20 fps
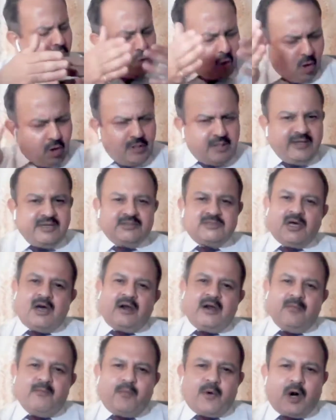Both these
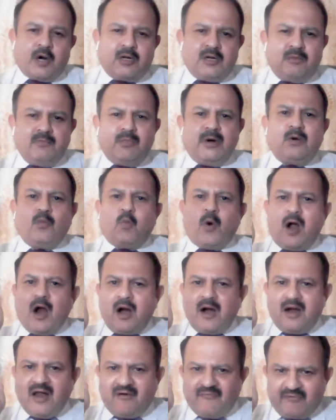are important, but
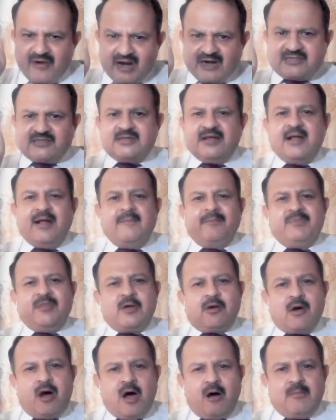what affects
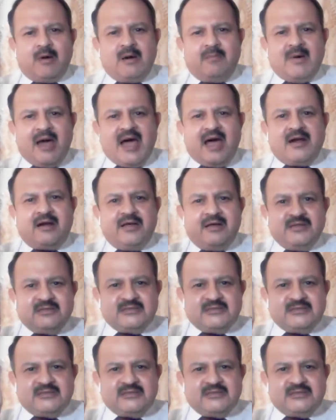the common man